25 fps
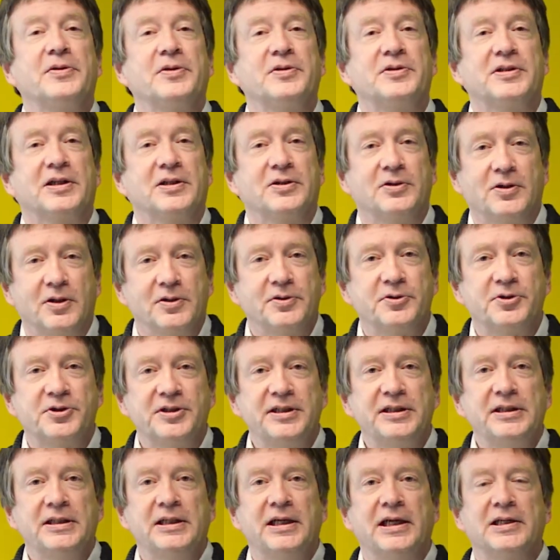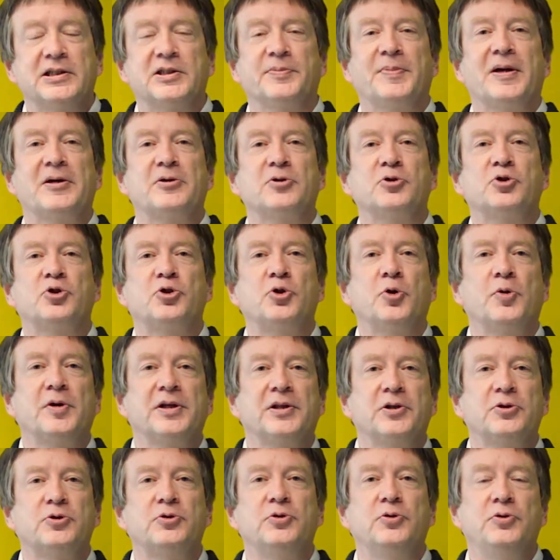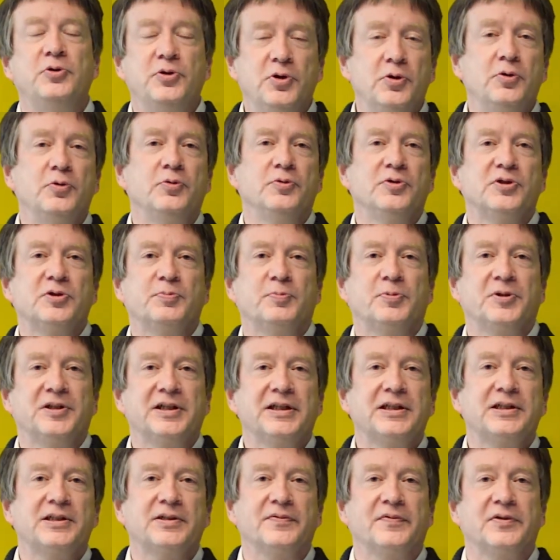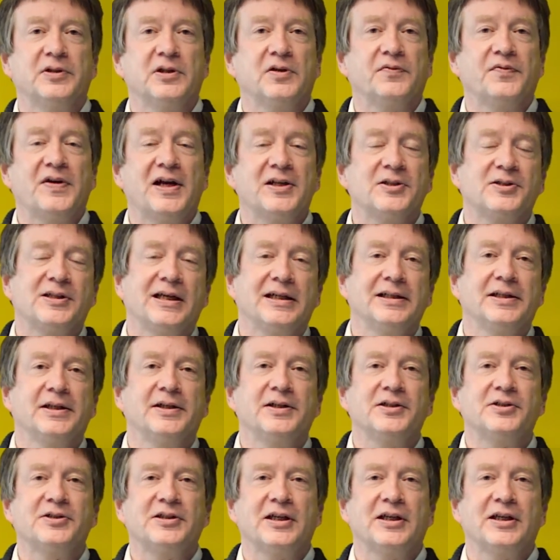the technology. It's about ensuring that you use predictive and advanced analytics